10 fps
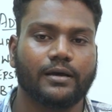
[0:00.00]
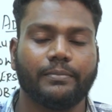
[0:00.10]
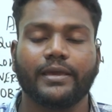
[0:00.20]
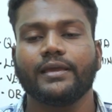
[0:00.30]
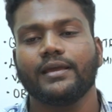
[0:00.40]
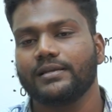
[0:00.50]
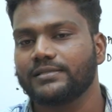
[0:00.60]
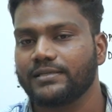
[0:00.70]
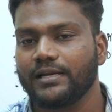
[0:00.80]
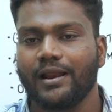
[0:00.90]
being
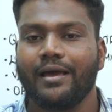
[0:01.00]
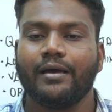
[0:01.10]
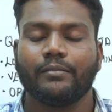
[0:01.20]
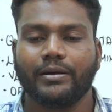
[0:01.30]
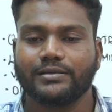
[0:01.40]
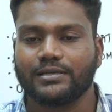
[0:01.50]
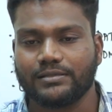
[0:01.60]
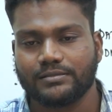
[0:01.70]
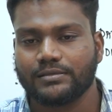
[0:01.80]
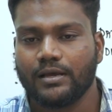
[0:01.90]
elicited by
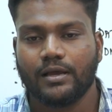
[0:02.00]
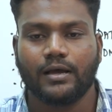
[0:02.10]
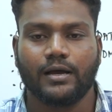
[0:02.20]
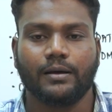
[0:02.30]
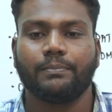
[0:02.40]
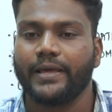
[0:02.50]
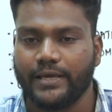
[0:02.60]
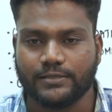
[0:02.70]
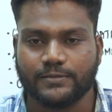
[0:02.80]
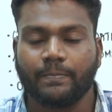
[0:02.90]
such
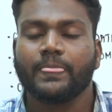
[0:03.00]
players.